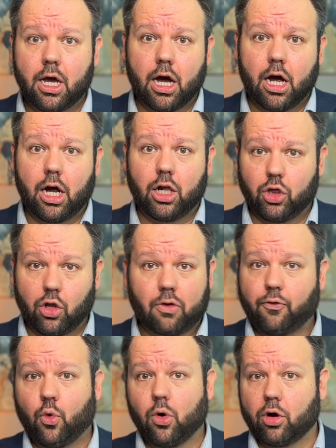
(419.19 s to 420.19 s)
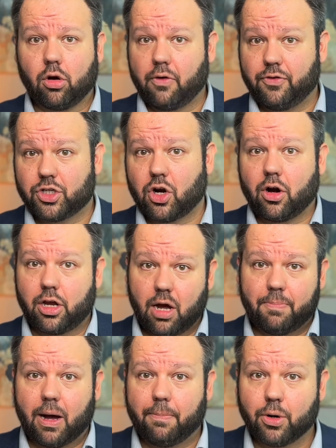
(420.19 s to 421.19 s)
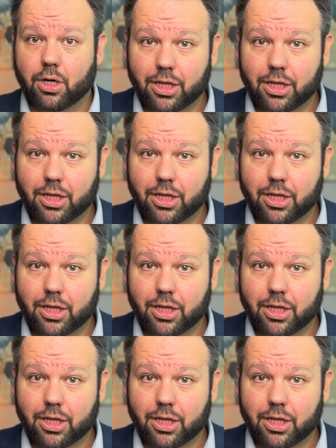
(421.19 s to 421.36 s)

Uh, look for it, or if it's already up, I'll put a